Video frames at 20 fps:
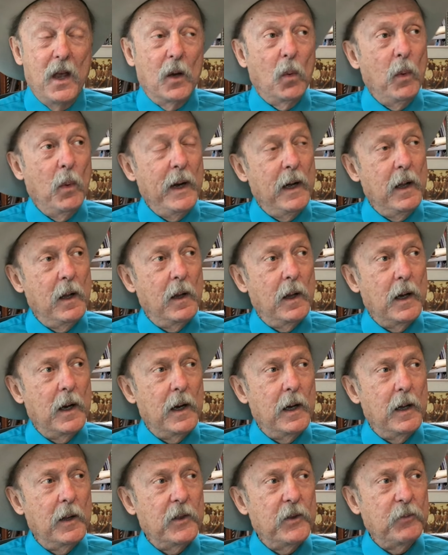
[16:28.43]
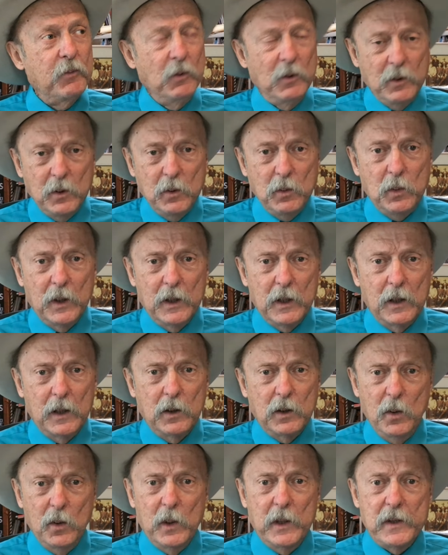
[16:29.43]
Well, through
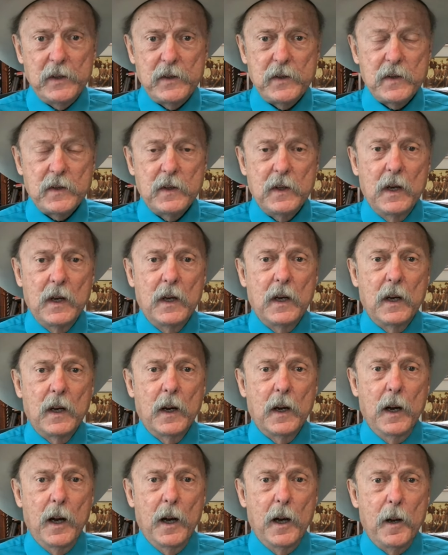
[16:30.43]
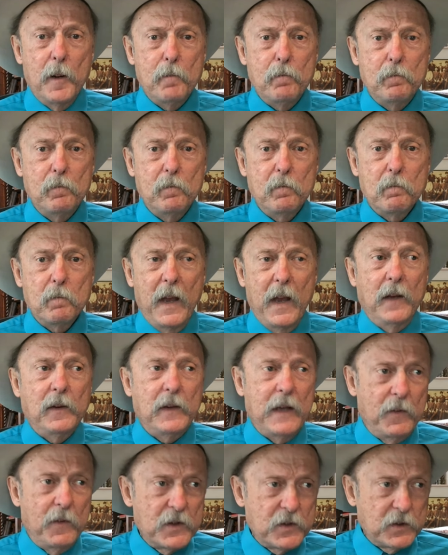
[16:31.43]
Lewis and
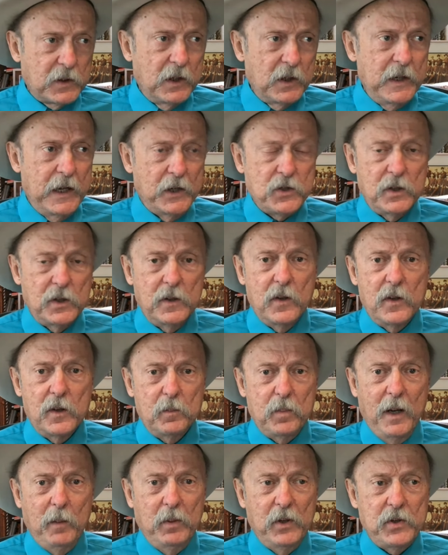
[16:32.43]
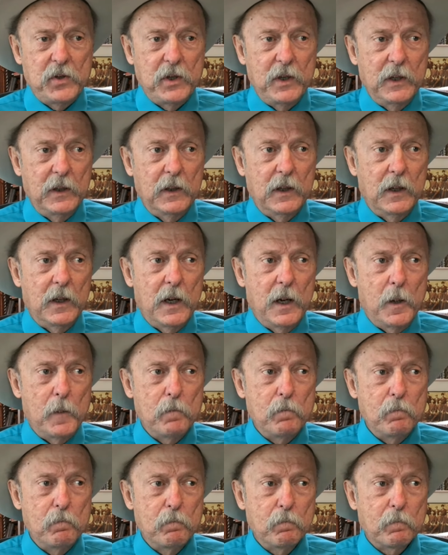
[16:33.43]
this connection to the publishing,
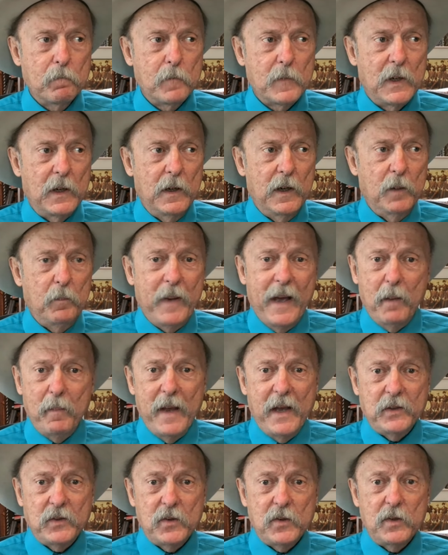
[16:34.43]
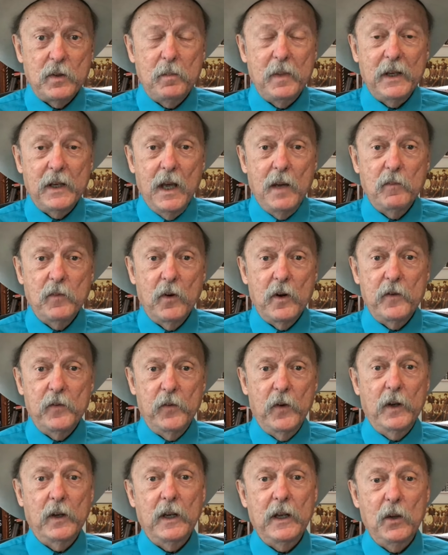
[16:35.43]
Bat Masterson became very
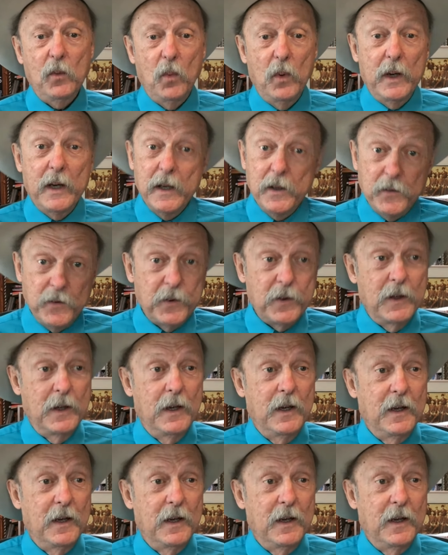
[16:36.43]
friendly with